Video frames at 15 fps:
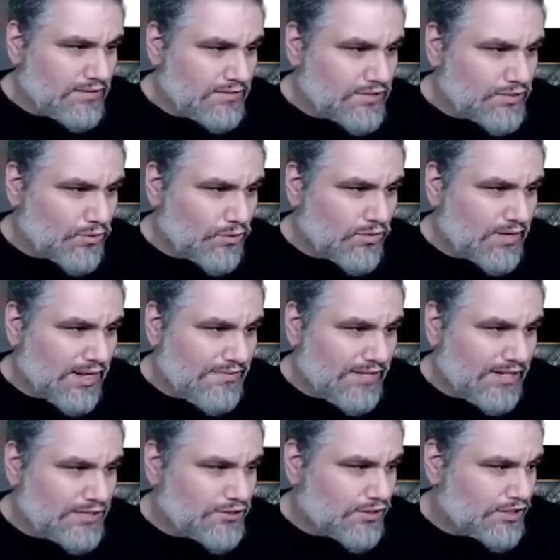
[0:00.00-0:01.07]
sword and
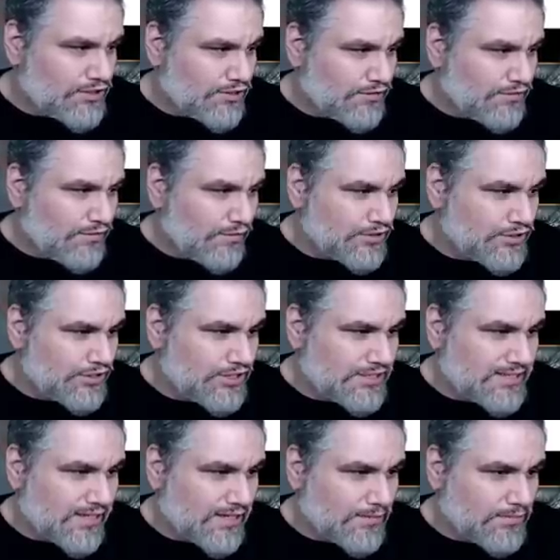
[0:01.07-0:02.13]
then draw Stoneforge, it's
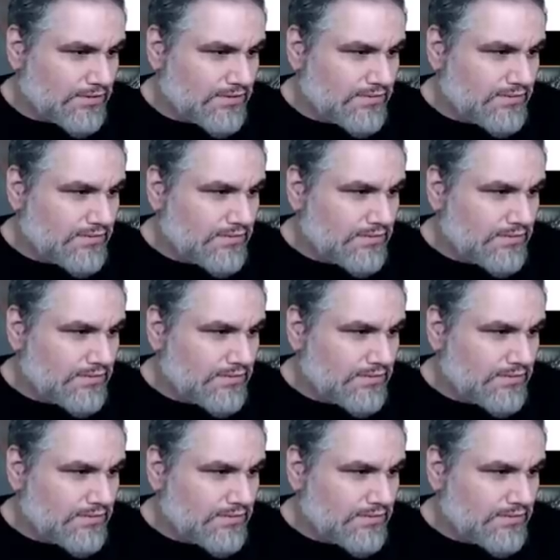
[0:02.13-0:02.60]
just terrible.